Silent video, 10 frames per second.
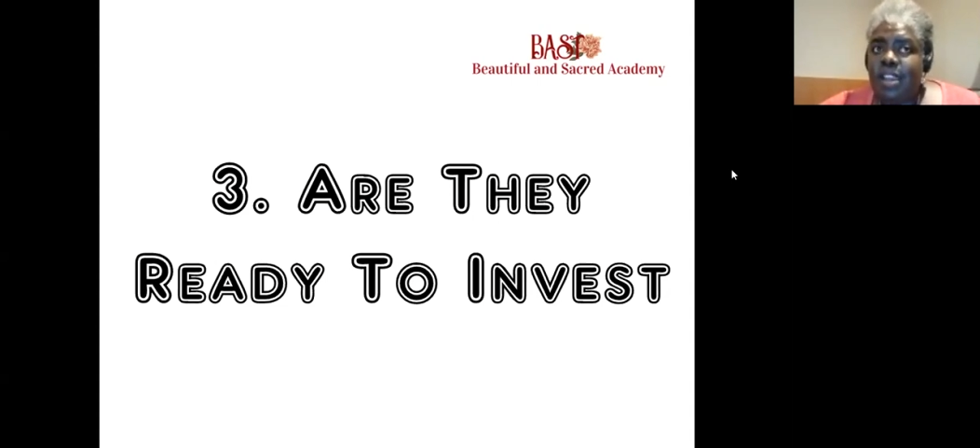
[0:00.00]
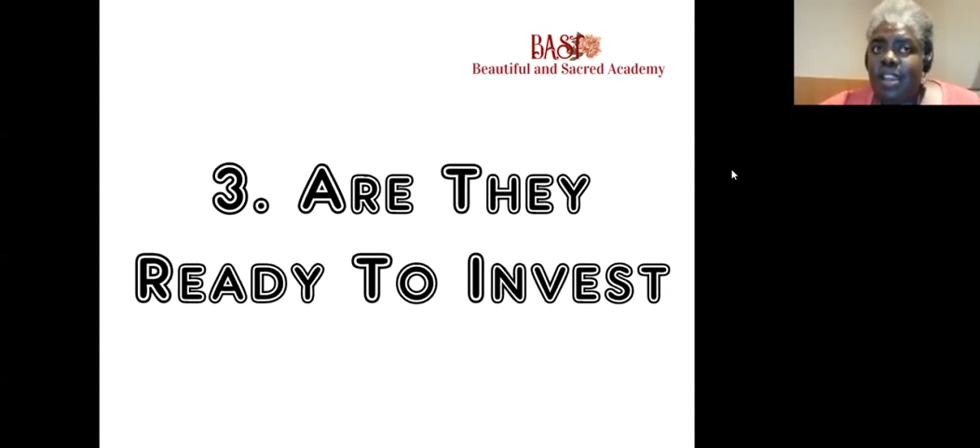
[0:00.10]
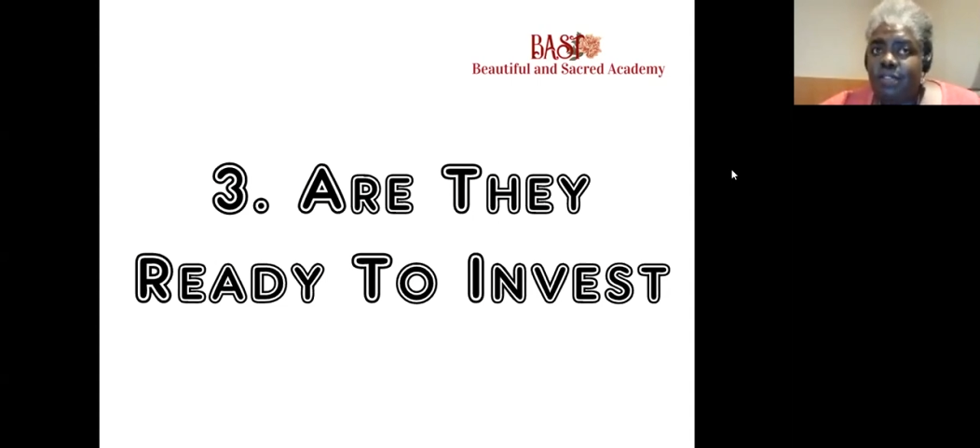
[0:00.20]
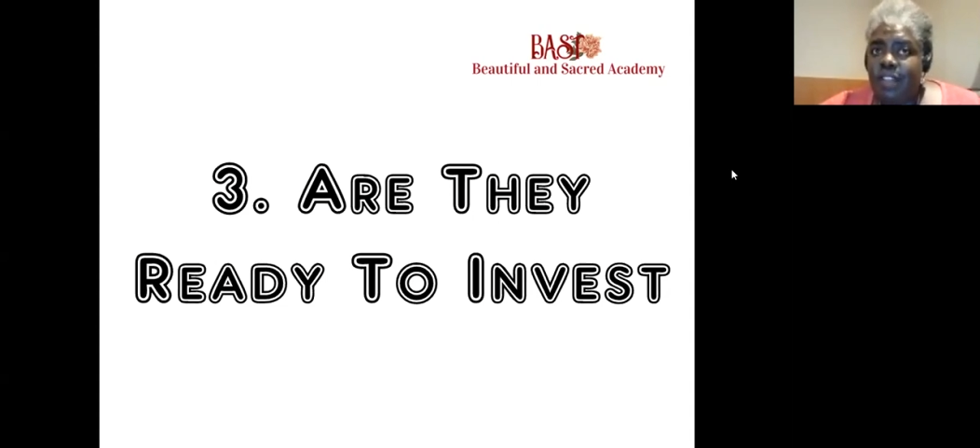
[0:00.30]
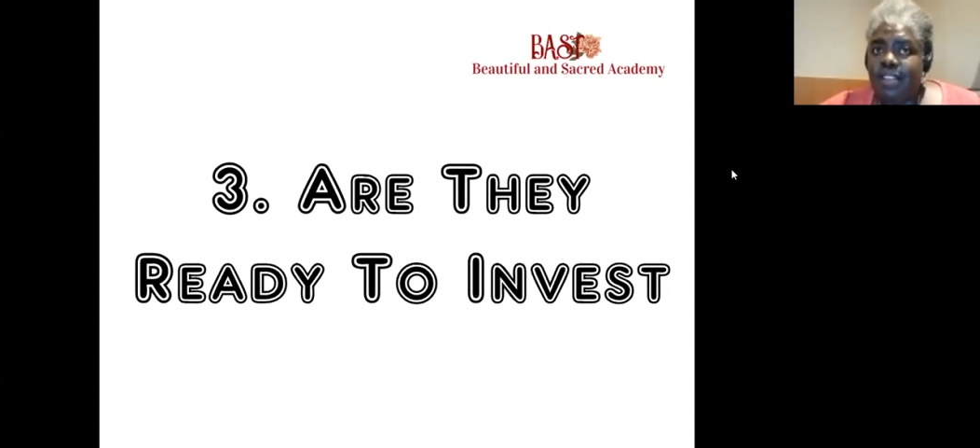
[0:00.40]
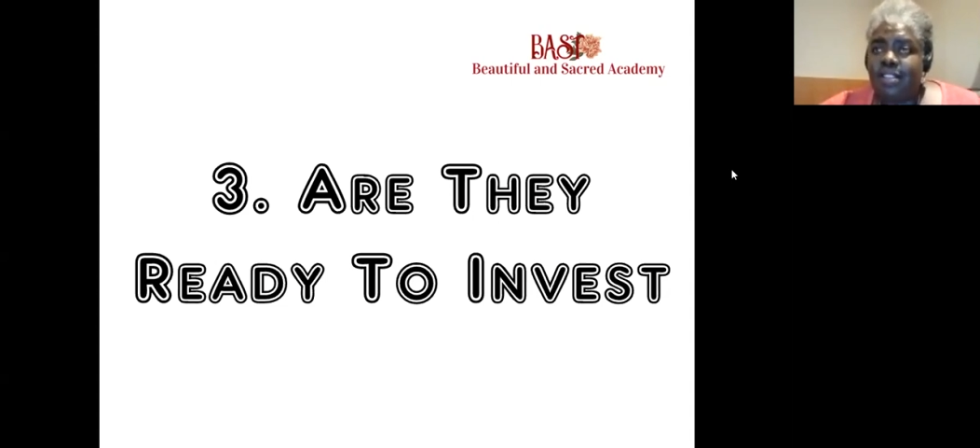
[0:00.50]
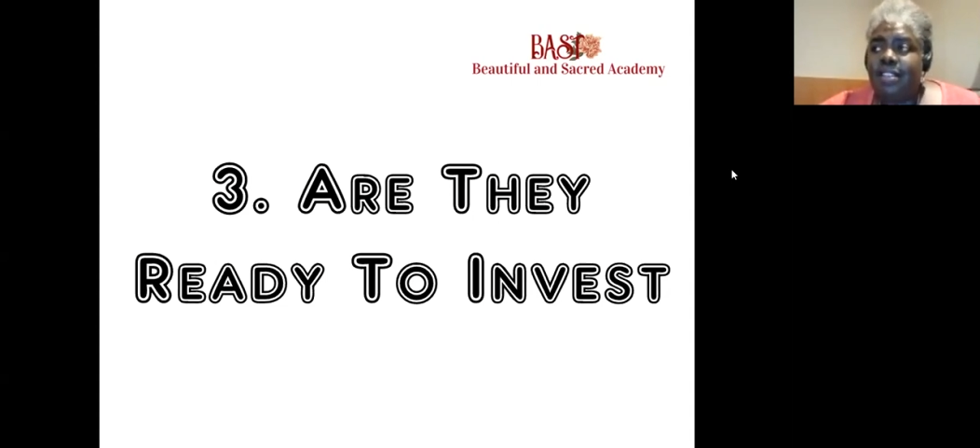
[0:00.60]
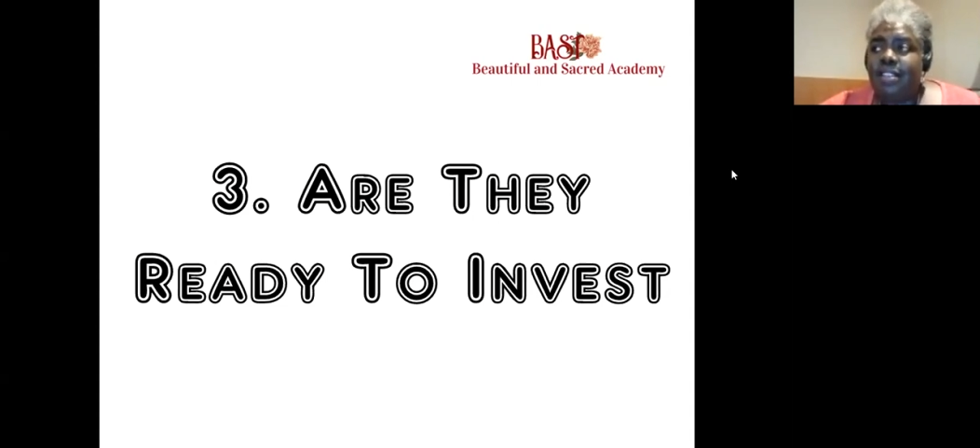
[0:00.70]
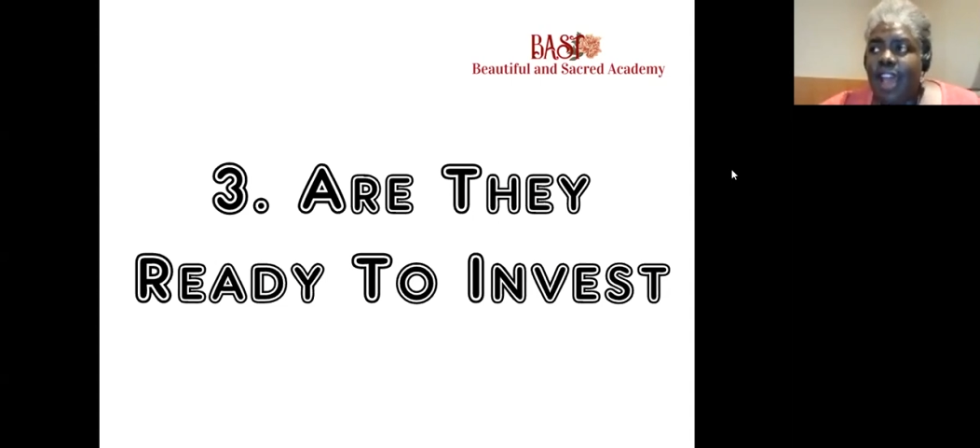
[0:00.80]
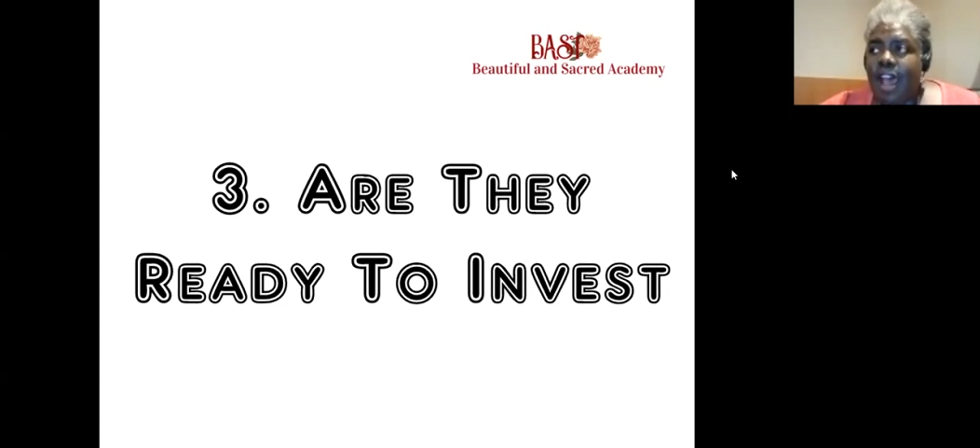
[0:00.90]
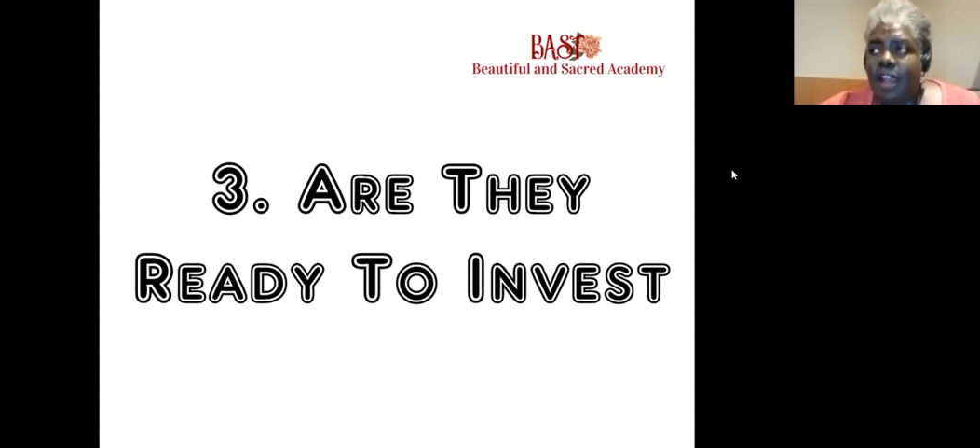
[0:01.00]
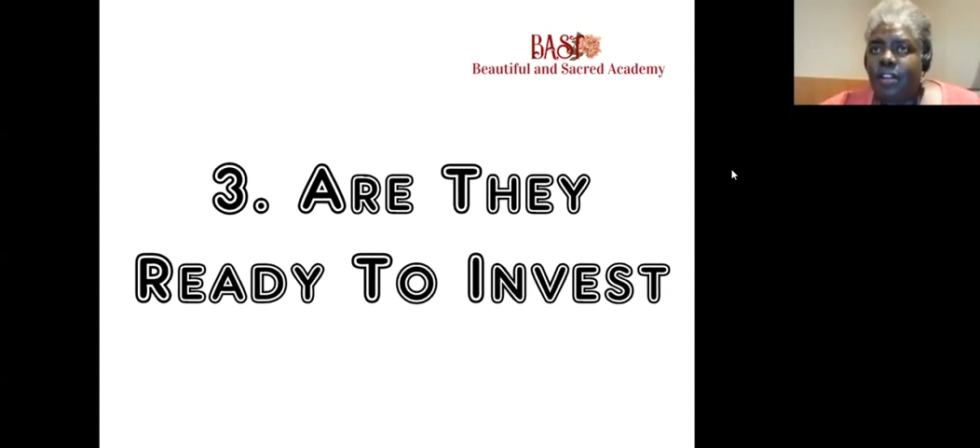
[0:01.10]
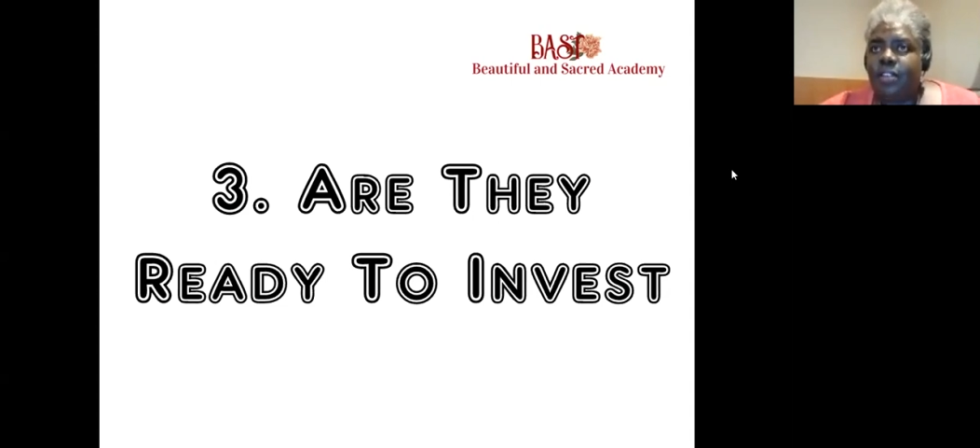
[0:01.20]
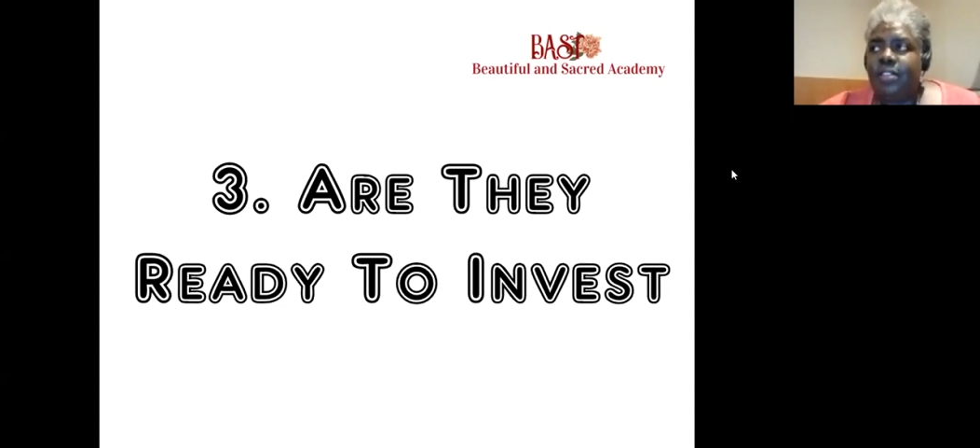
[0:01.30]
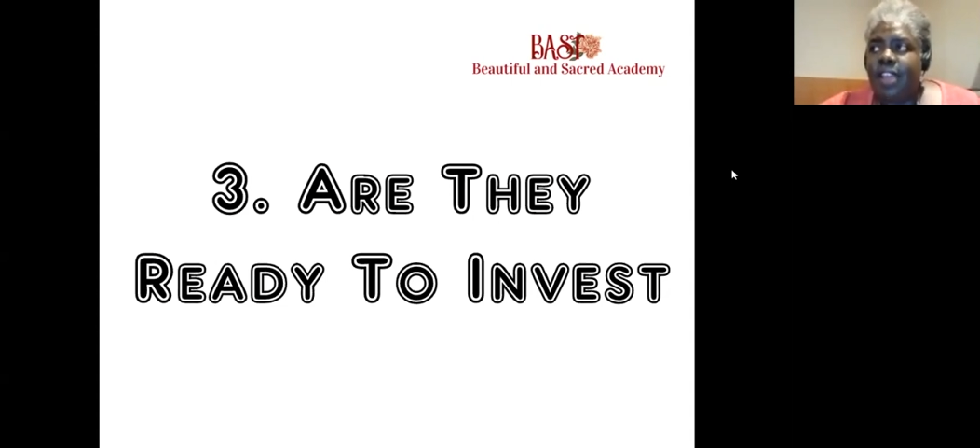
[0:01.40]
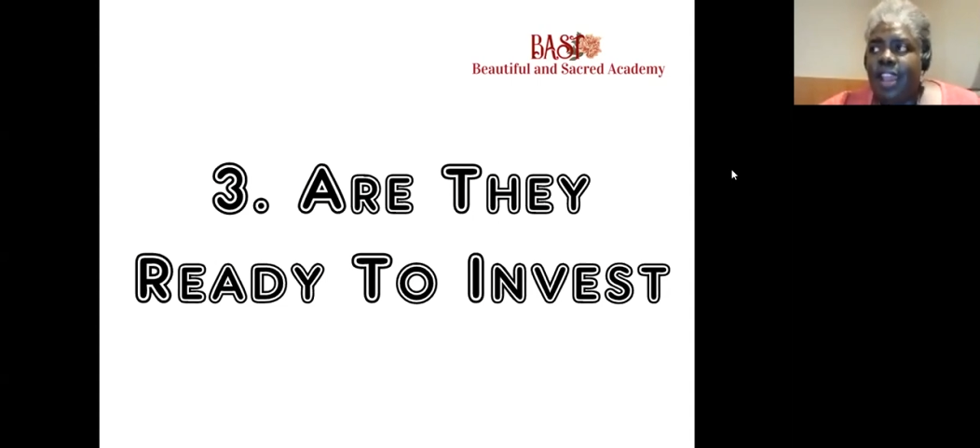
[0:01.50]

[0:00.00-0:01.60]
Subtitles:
invest dollars